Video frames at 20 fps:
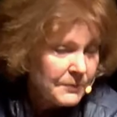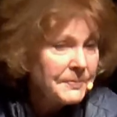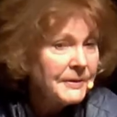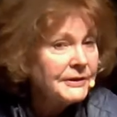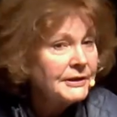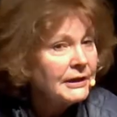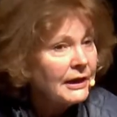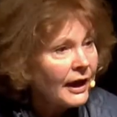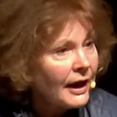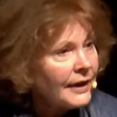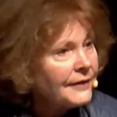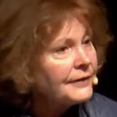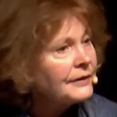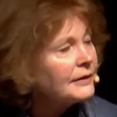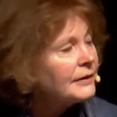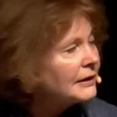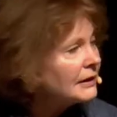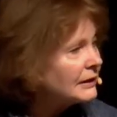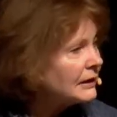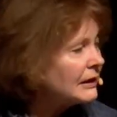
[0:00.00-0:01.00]
But the other
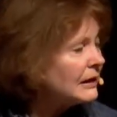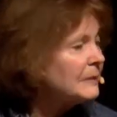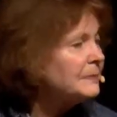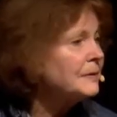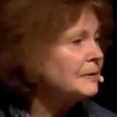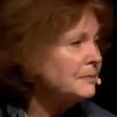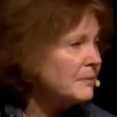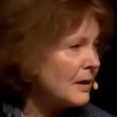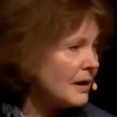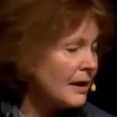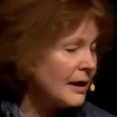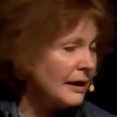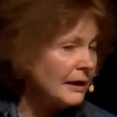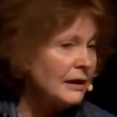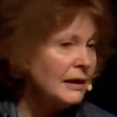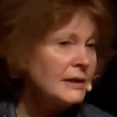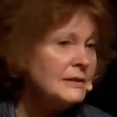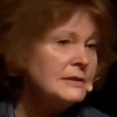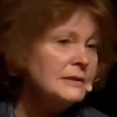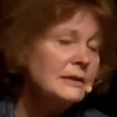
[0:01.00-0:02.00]
thing to keep in mind
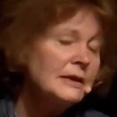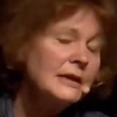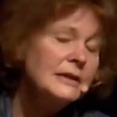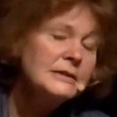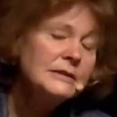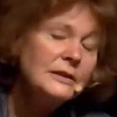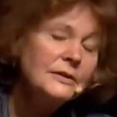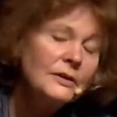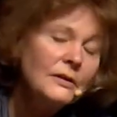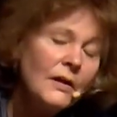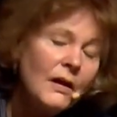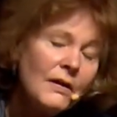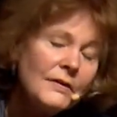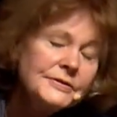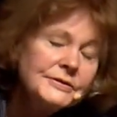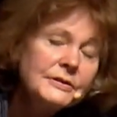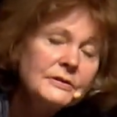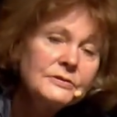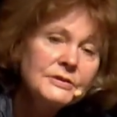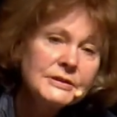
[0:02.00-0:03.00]
is, is that they're
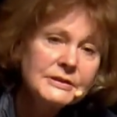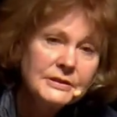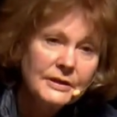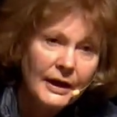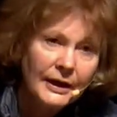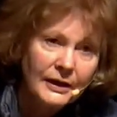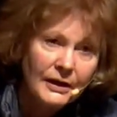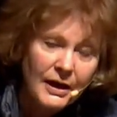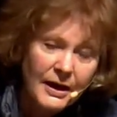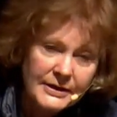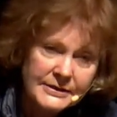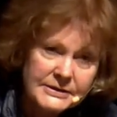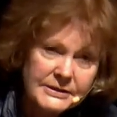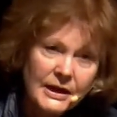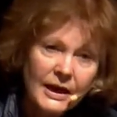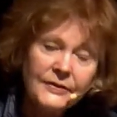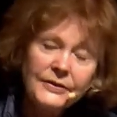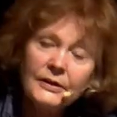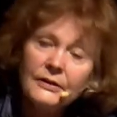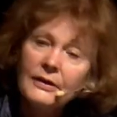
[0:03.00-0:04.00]
also just like us,
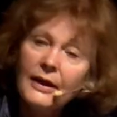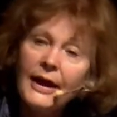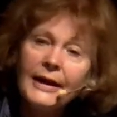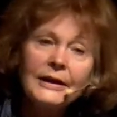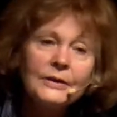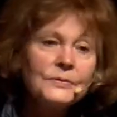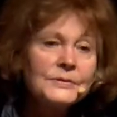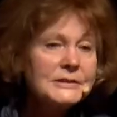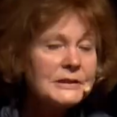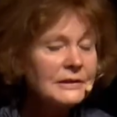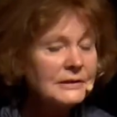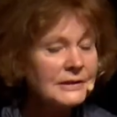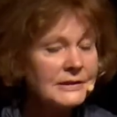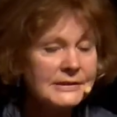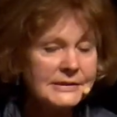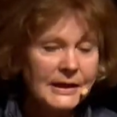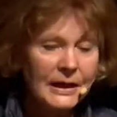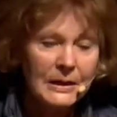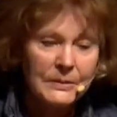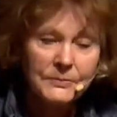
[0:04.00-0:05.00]
and they're not always in the
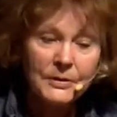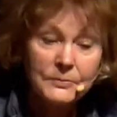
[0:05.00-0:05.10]
same